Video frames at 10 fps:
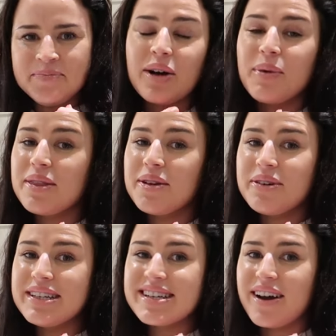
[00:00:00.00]
Now, whether
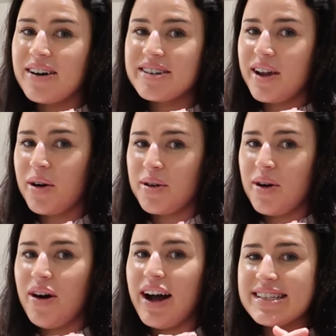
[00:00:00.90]
you're into gardening or
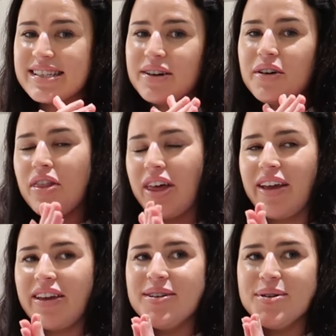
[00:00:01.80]
not, I still
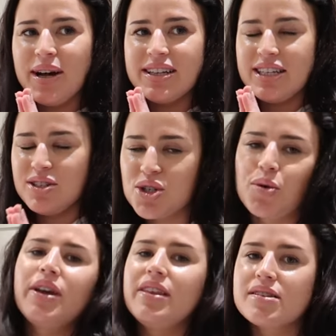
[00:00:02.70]
think you will
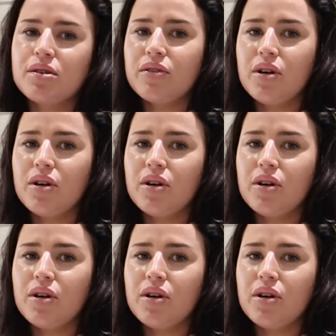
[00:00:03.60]
enjoy this sort of